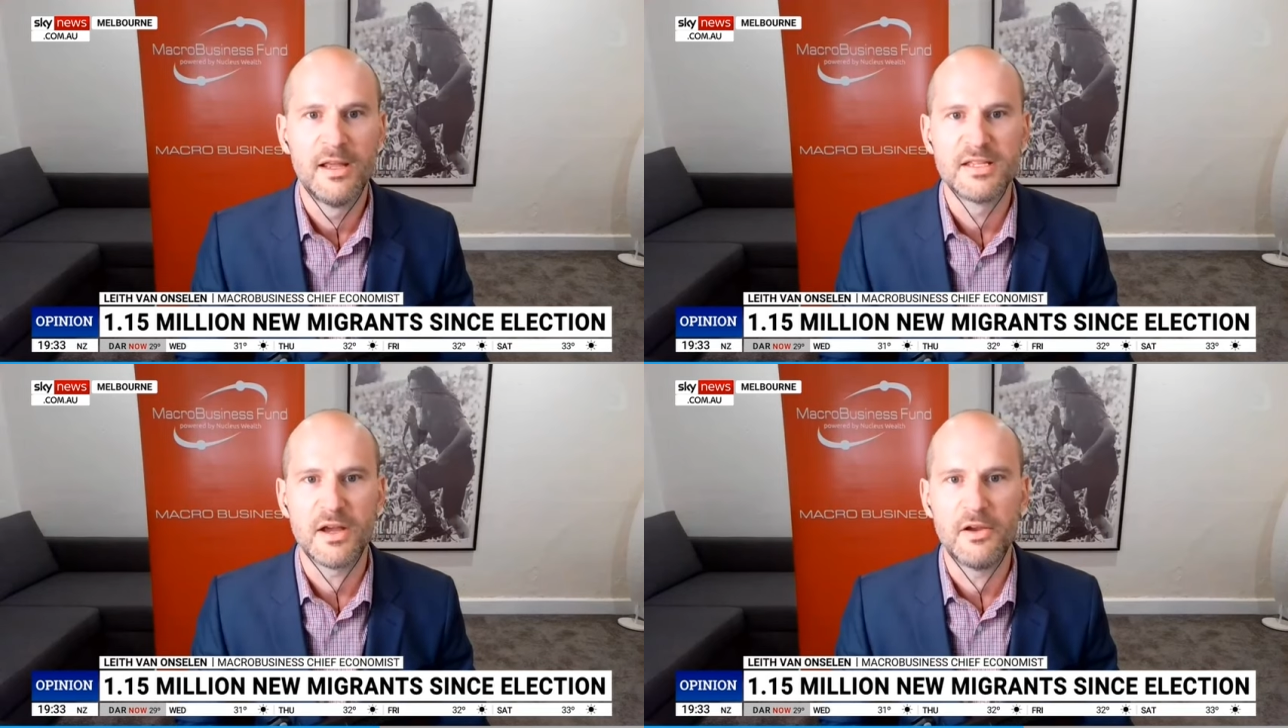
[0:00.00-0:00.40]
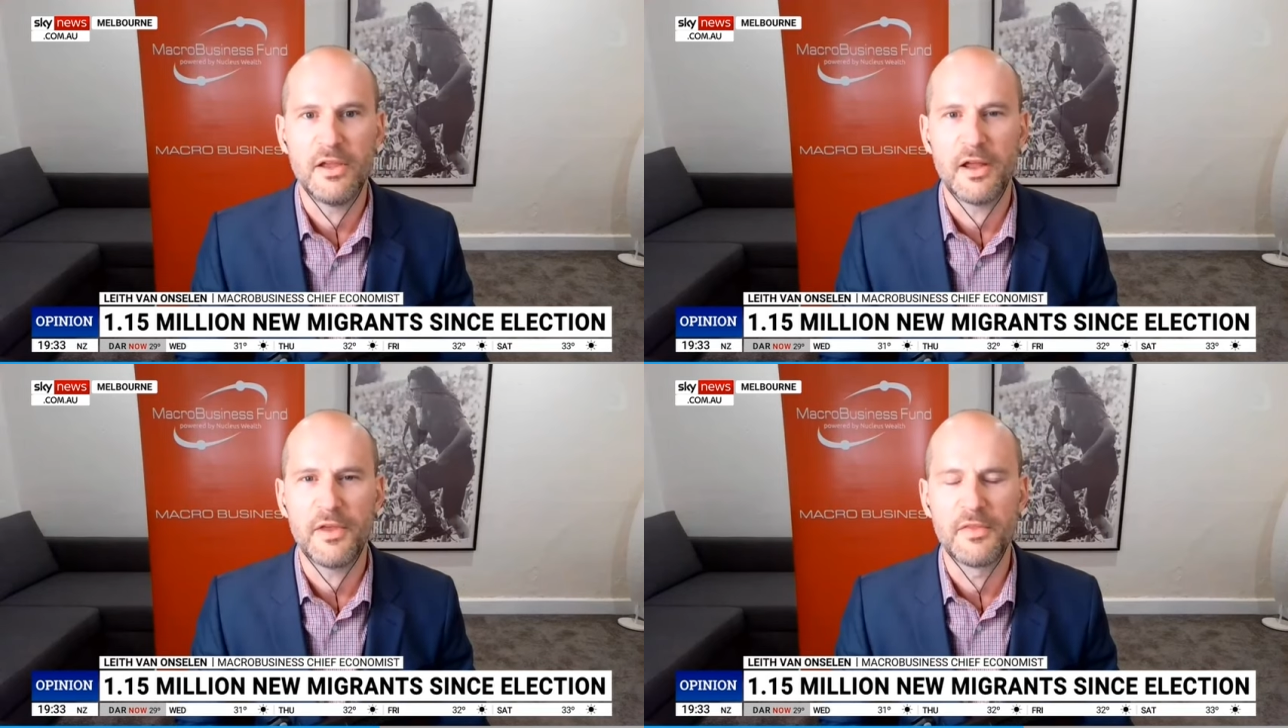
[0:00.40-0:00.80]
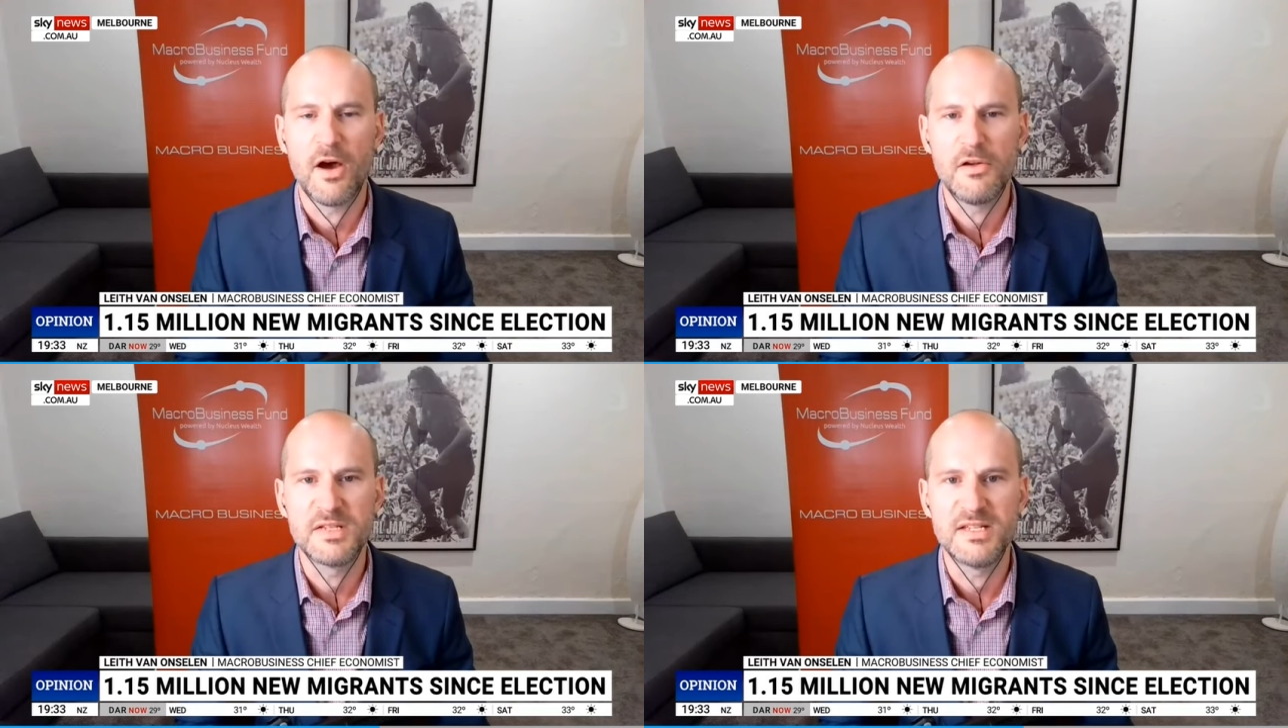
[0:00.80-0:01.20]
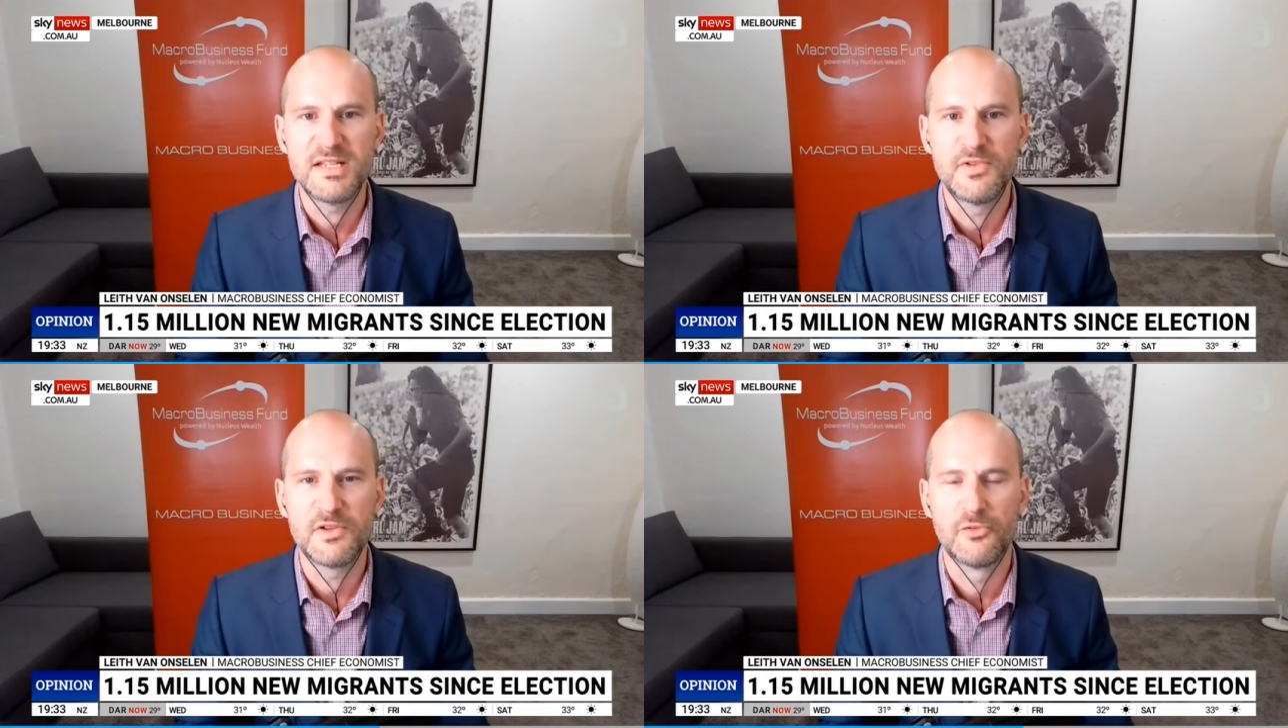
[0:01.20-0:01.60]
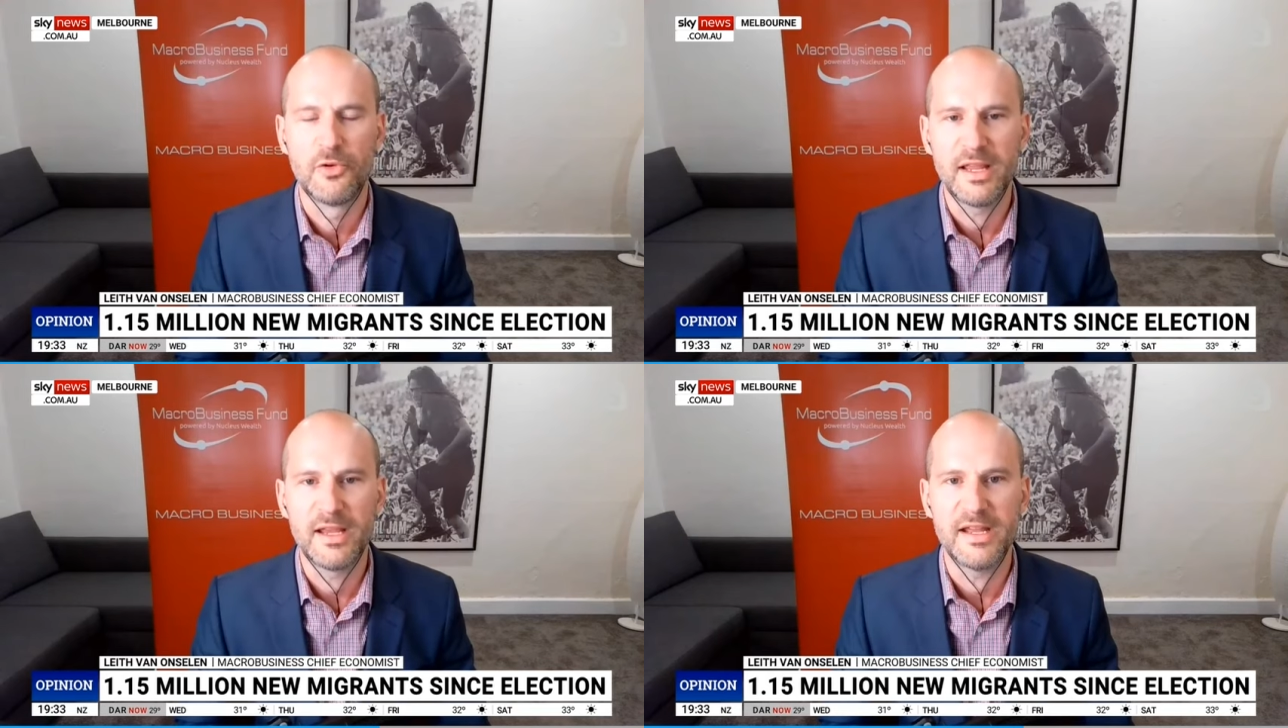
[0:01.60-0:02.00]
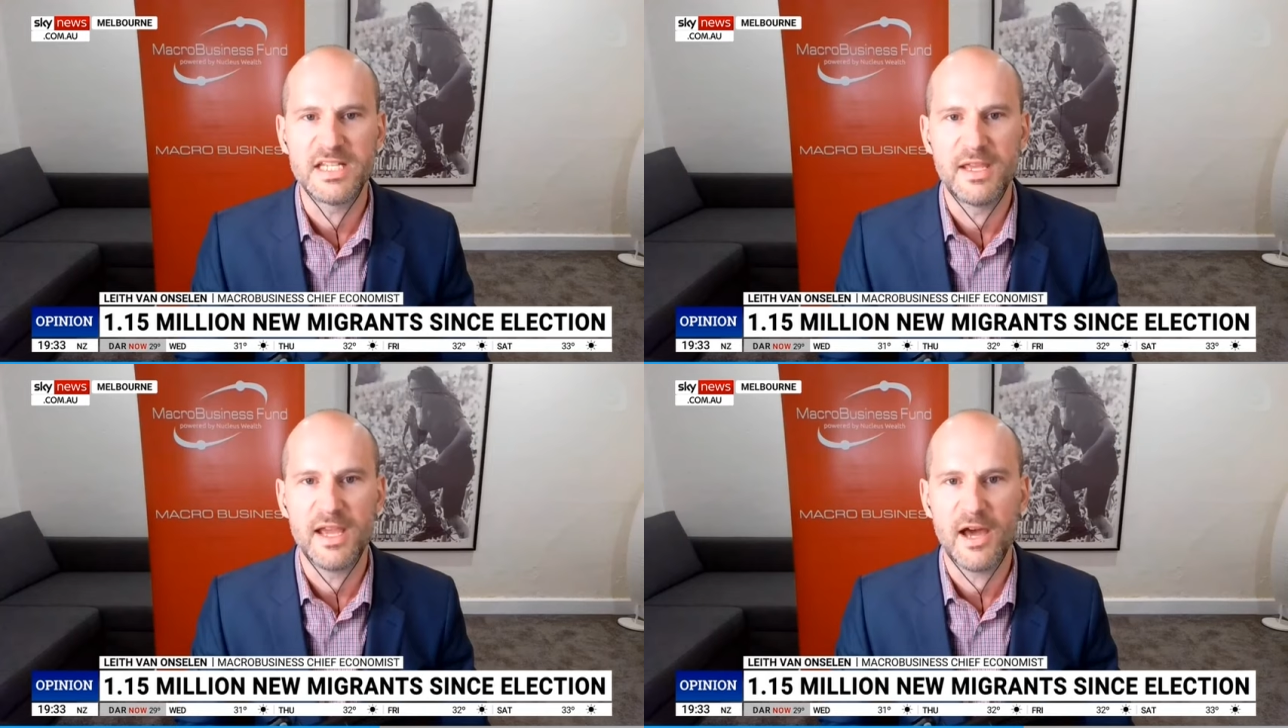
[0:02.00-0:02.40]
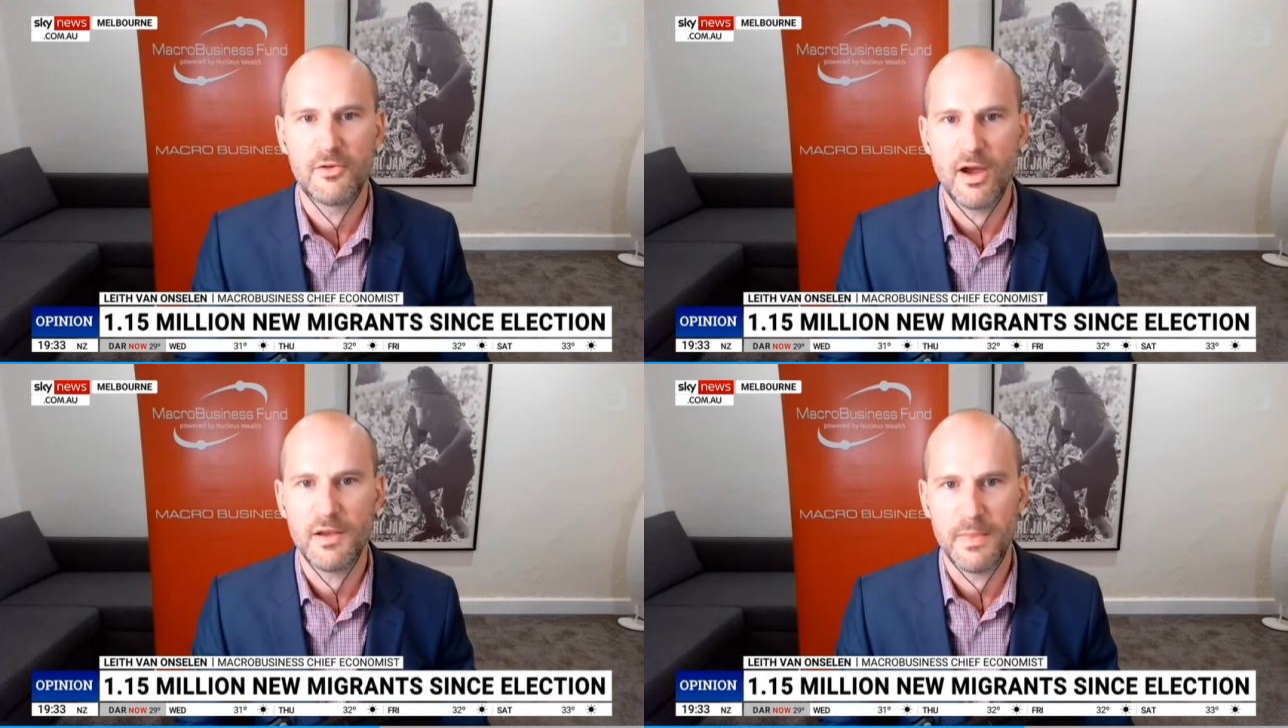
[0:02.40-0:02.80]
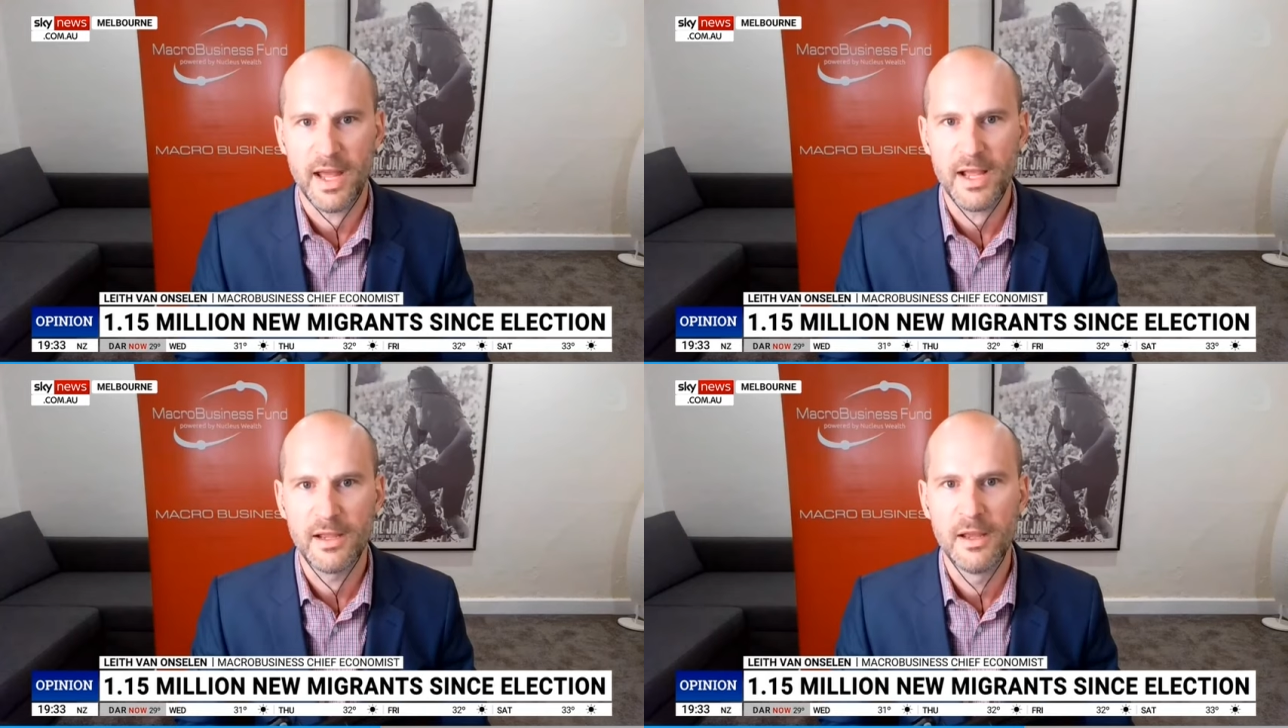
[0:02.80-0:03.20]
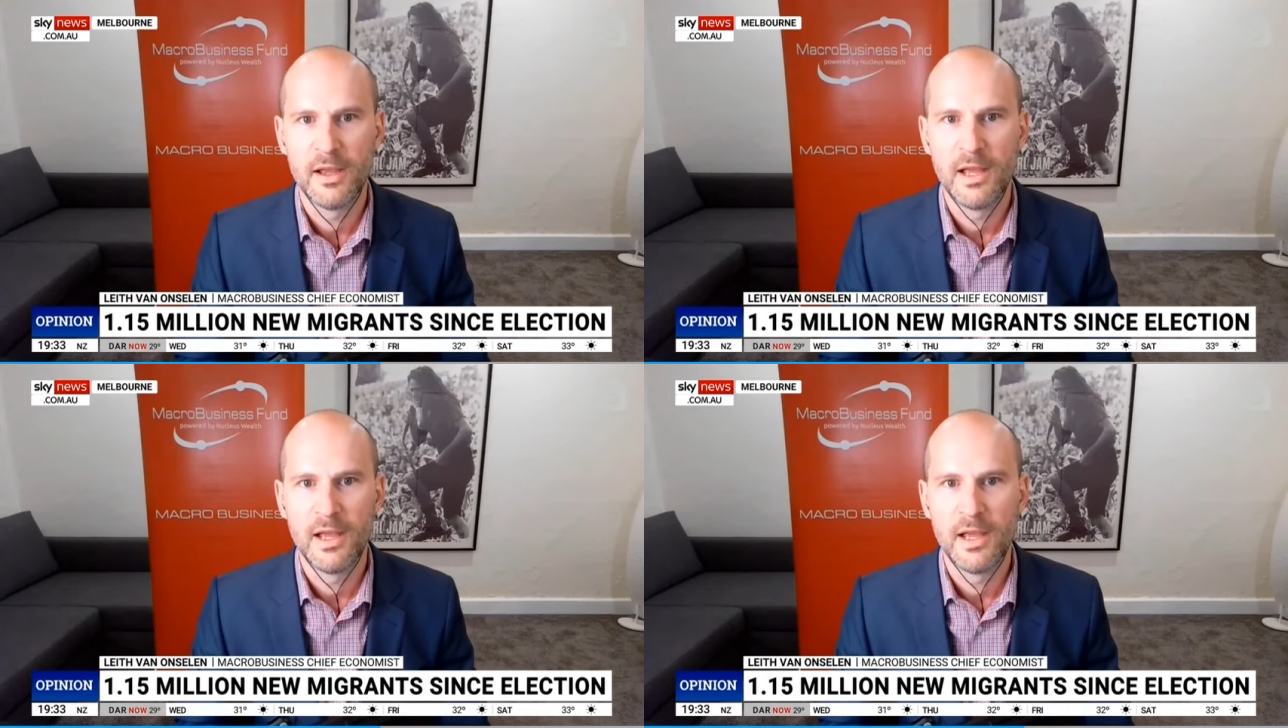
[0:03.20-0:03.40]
So, you know, the whole system just really needs to be cut right back.